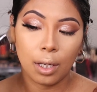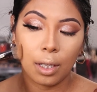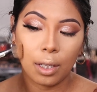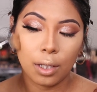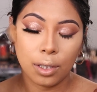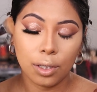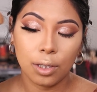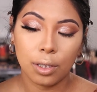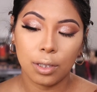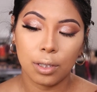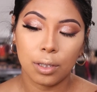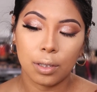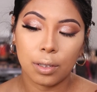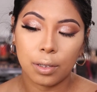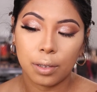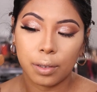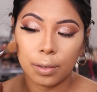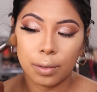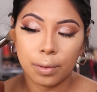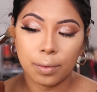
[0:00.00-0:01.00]

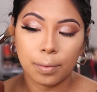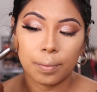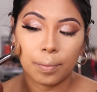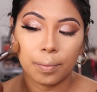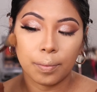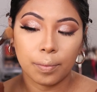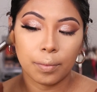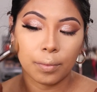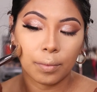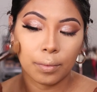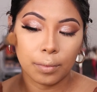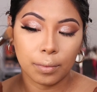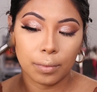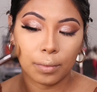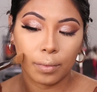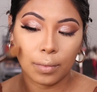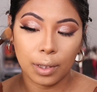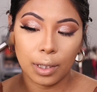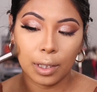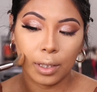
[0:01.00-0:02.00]
it's
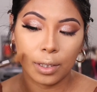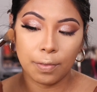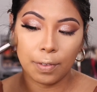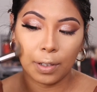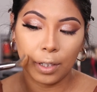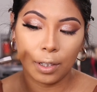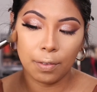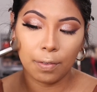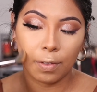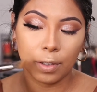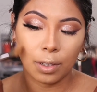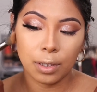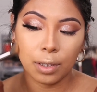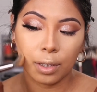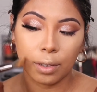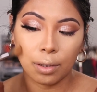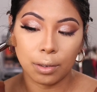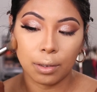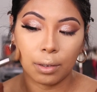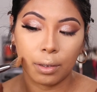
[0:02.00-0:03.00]
very
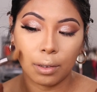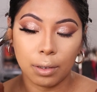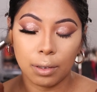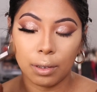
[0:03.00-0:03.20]
versatile.